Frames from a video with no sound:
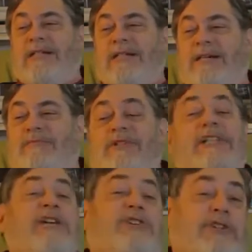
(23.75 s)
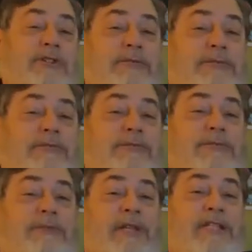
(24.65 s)
uh, prediction;
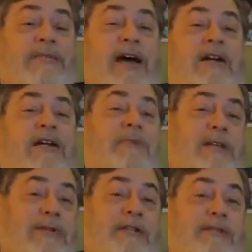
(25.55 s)
it's a matter of commitment,